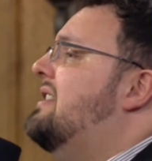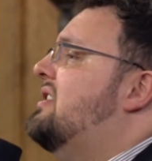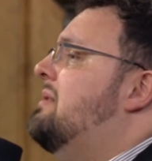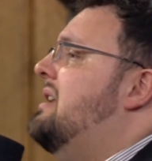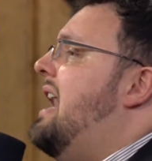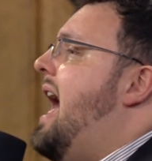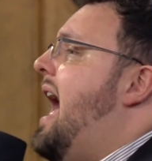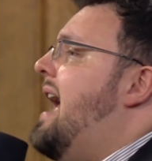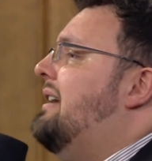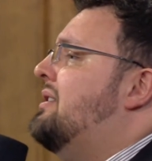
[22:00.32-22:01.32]
some
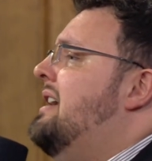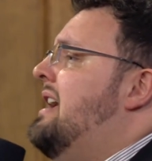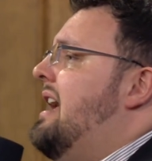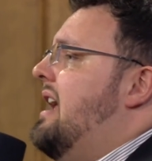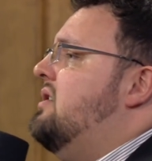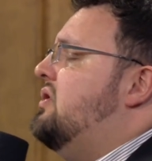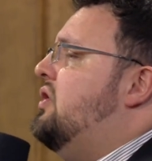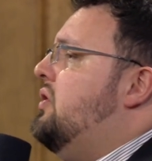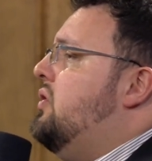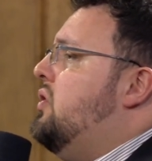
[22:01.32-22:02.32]
light
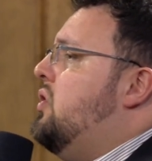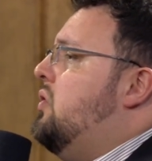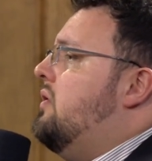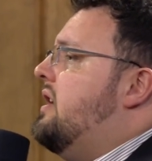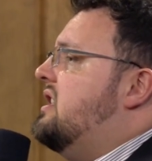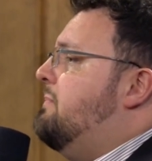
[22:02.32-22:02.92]
into this